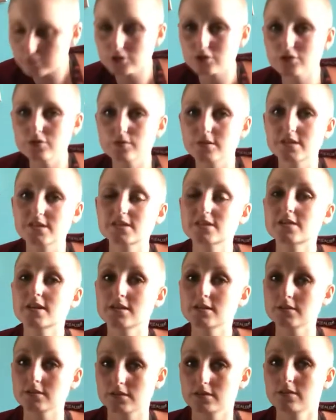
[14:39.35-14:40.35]
to
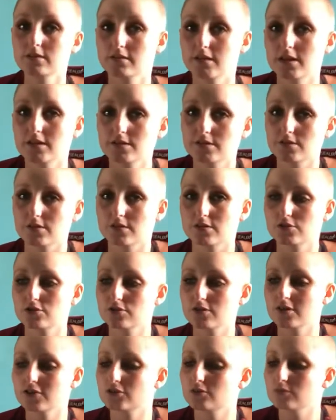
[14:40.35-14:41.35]
extend that side
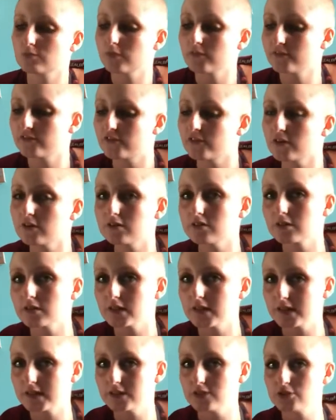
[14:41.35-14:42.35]
stretch further
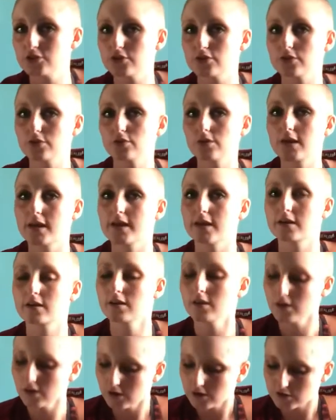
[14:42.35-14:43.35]
into your leg.
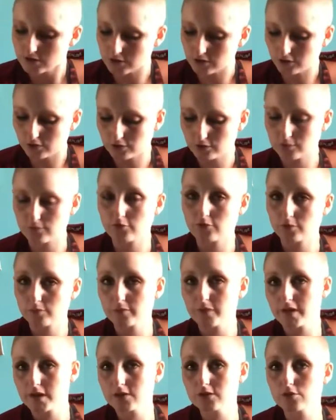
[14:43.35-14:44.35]
So from
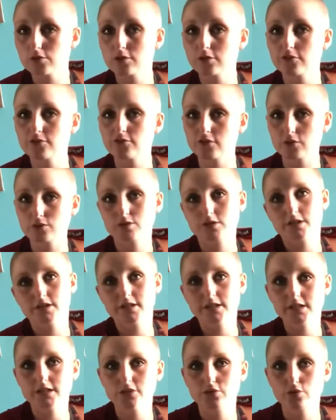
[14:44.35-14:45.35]
there, you'll have felt it
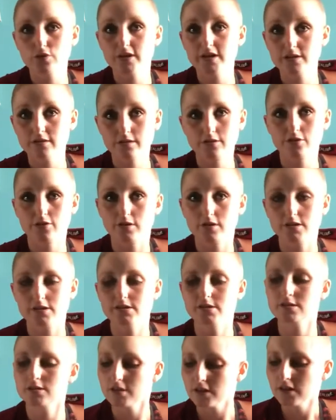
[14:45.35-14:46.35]
in your inner
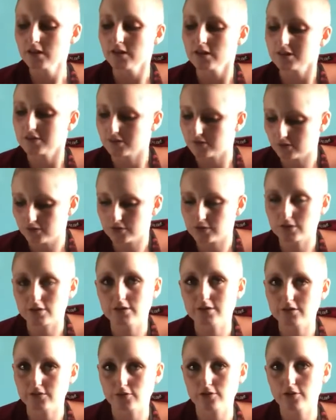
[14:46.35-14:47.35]
thighs. You know, so
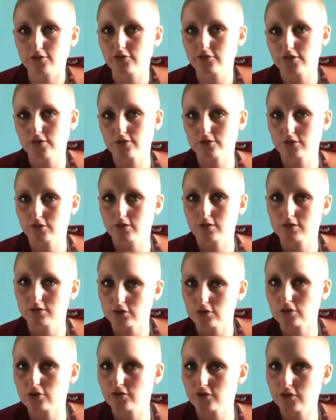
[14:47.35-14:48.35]
you'll have felt
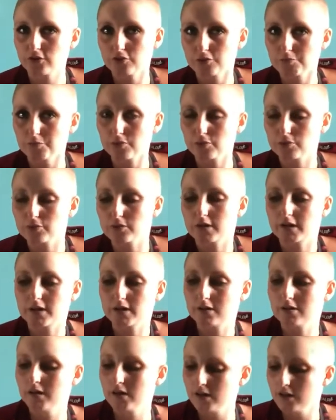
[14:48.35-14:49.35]
the pull there.
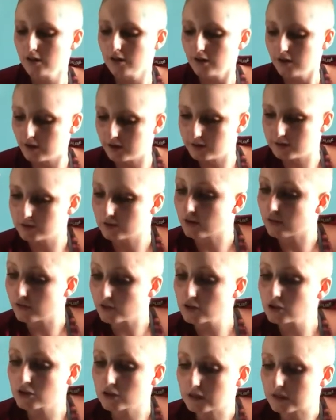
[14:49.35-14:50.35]
And
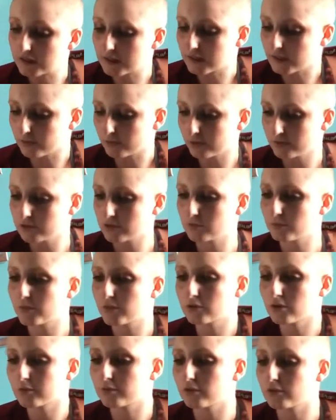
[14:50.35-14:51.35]
eventually, once you build
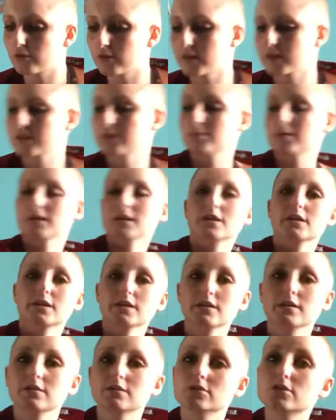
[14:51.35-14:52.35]
up your flexibility
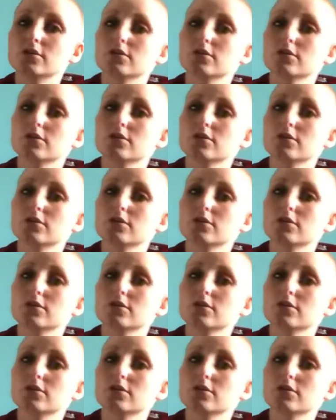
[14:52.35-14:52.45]
into